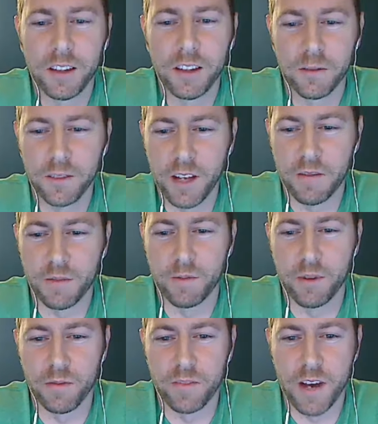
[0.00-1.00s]
the flavor
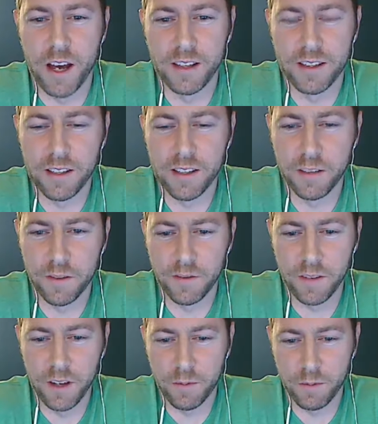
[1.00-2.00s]
profile. It's a different
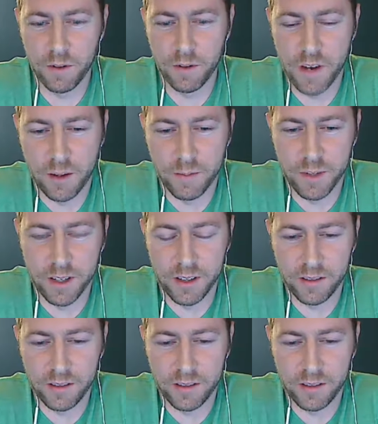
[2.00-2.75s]
flavor profile, but